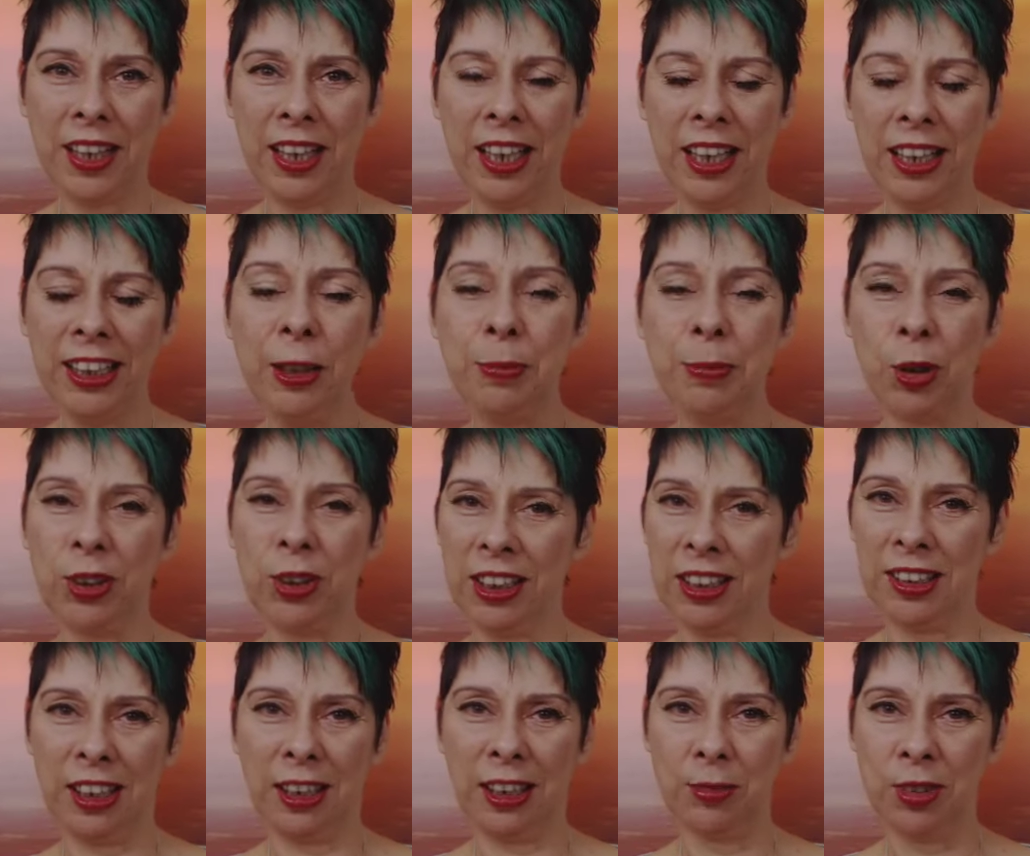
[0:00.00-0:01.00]
anybody
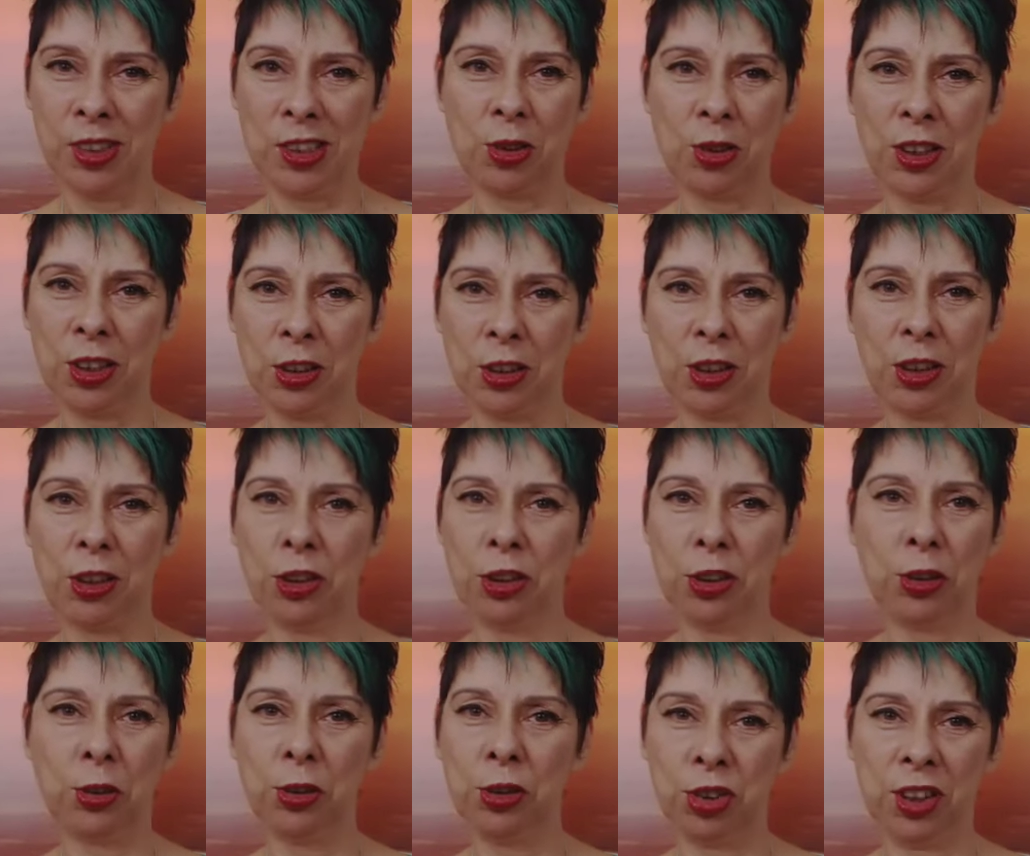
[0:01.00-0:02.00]
comes to a
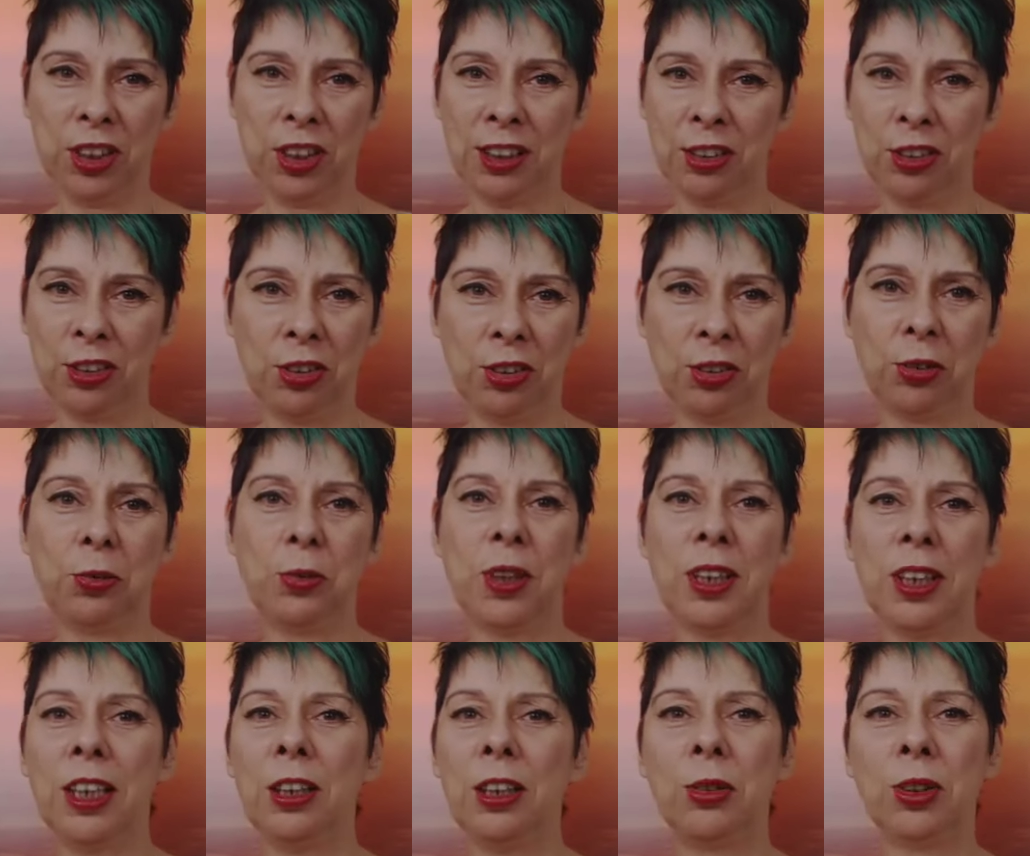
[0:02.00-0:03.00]
conclusion to
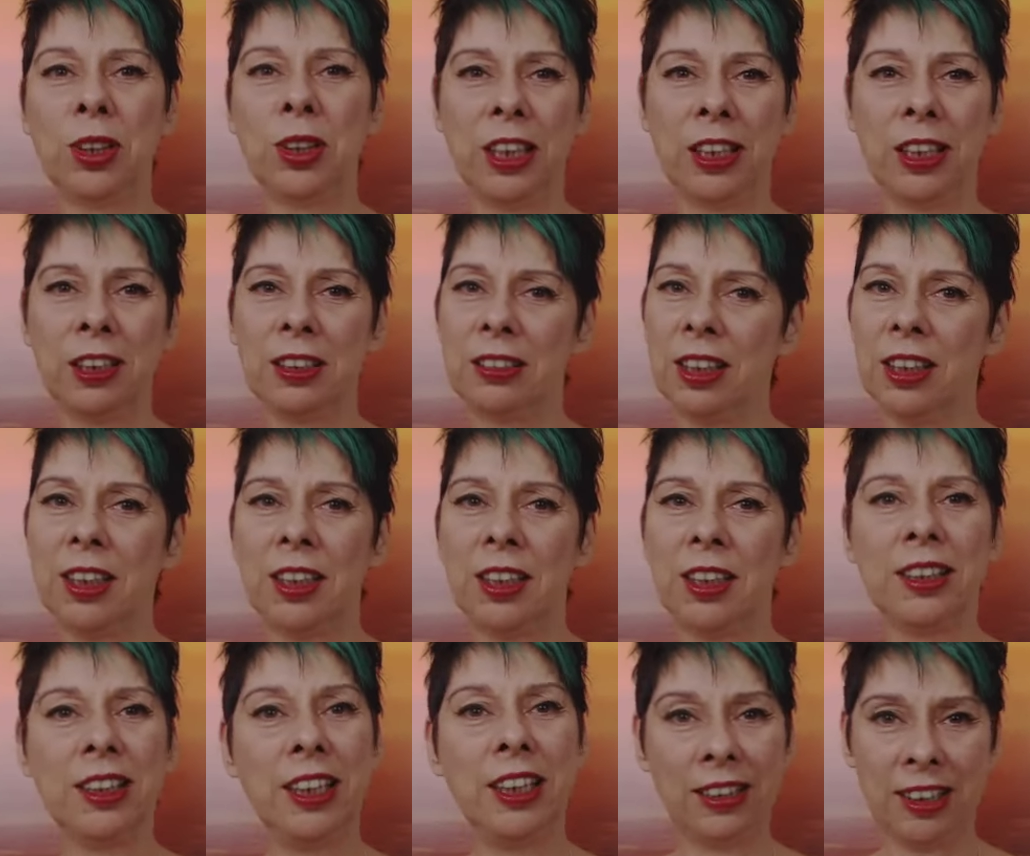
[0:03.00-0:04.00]
really look at
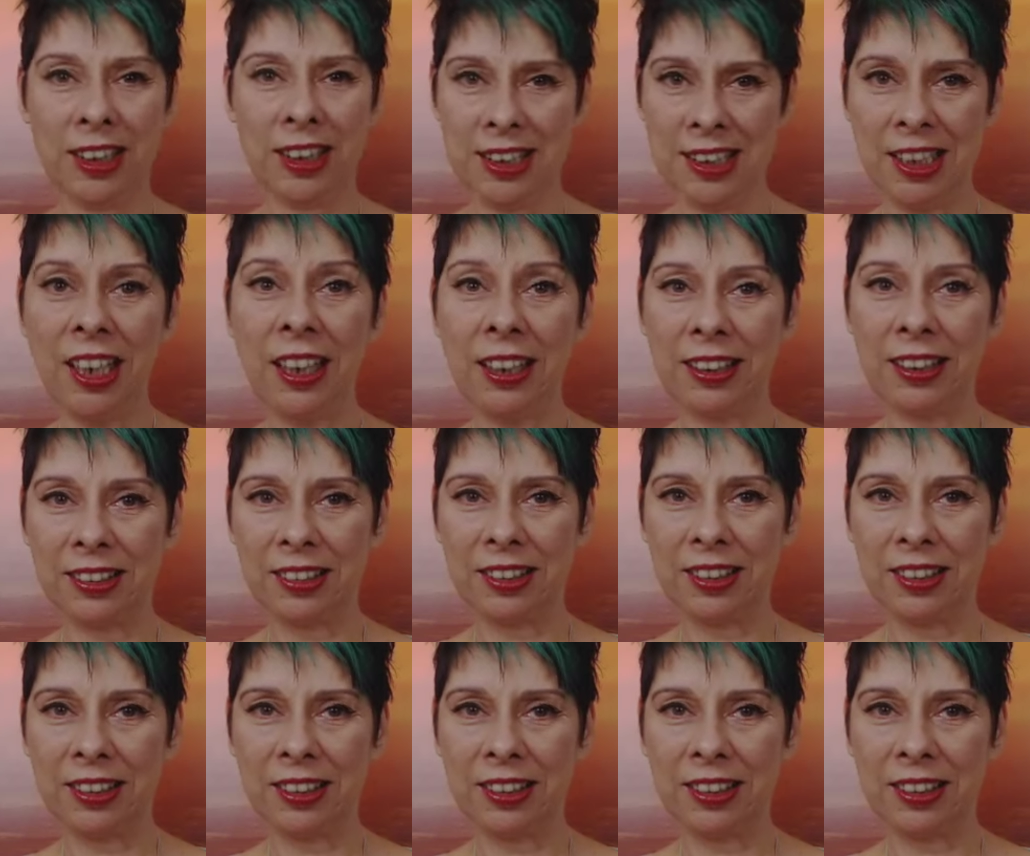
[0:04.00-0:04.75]
the other side.